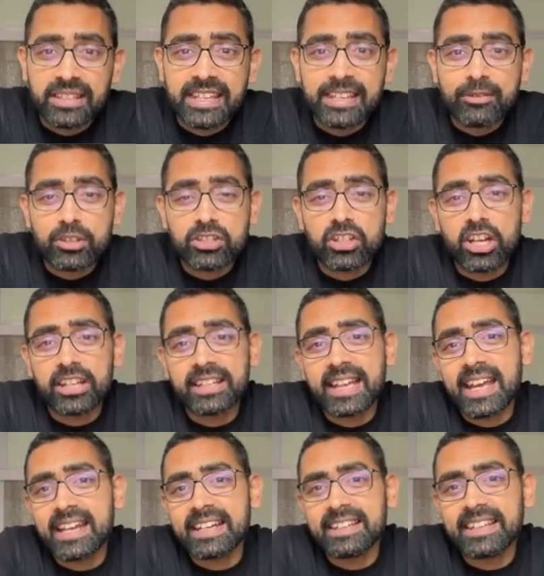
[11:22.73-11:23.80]
He was not
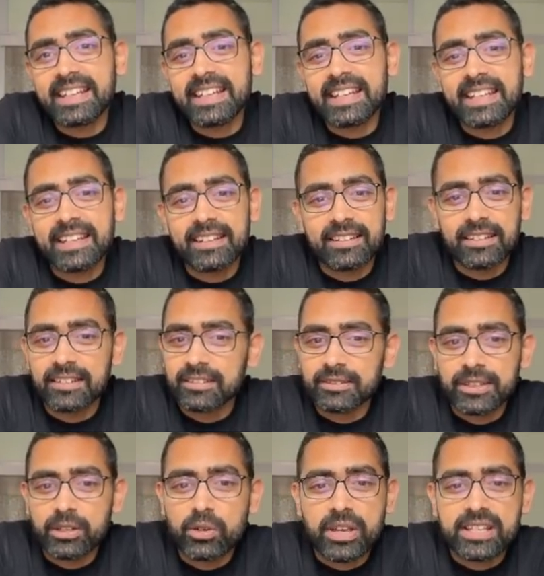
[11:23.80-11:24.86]
there in the
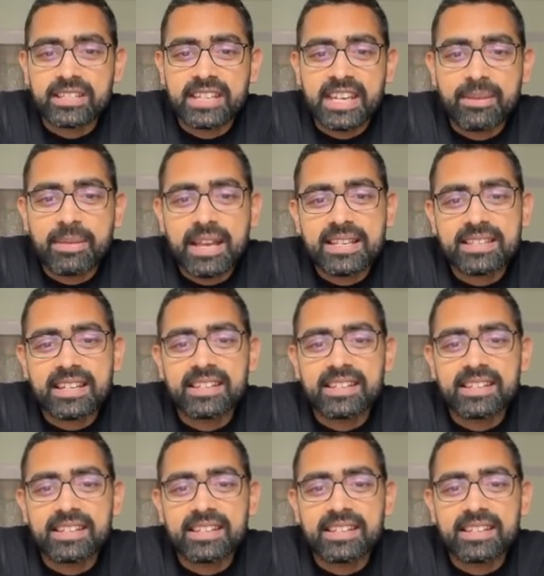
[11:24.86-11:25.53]
SDMS,